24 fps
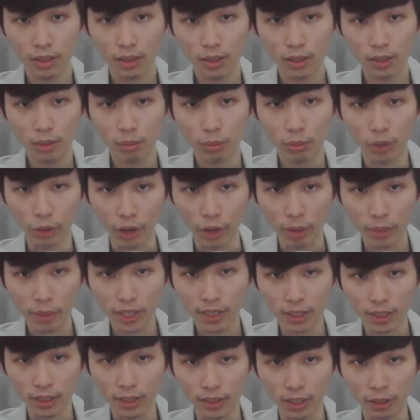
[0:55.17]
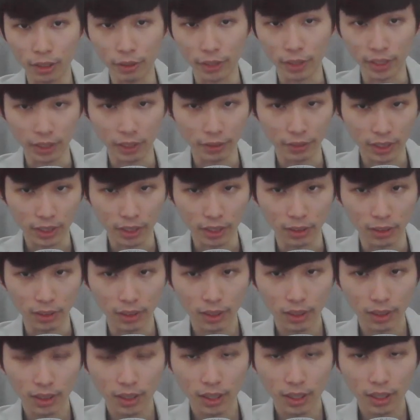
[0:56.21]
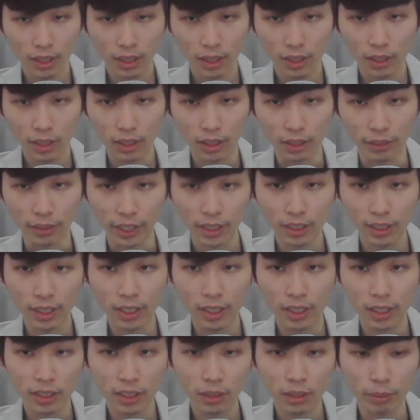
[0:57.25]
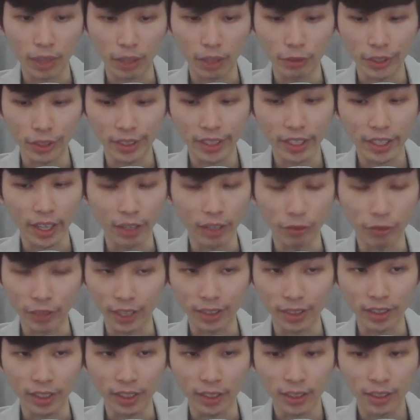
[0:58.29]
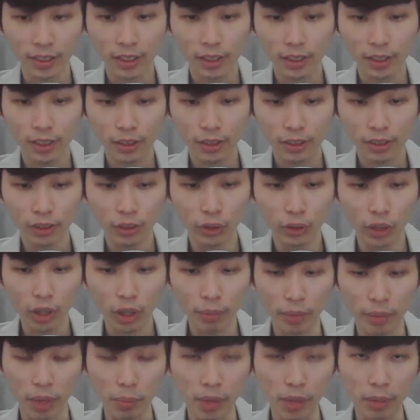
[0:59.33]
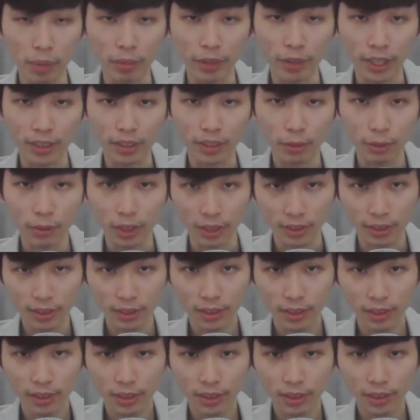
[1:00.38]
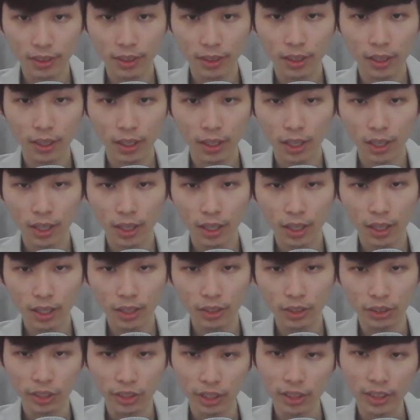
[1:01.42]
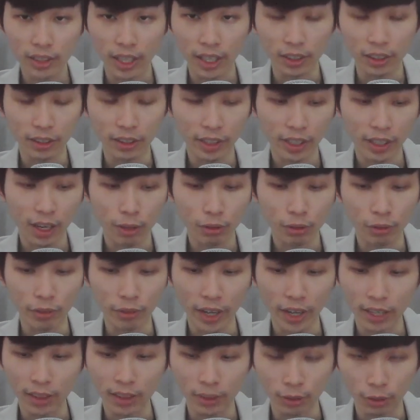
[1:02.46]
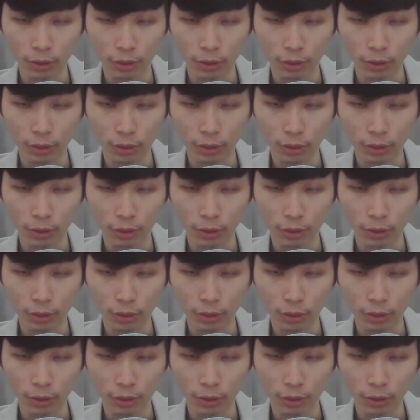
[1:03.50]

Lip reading: Programming is a creative skill. A writer learns by reading and writing, not by memorizing words. Just like learning how to write a good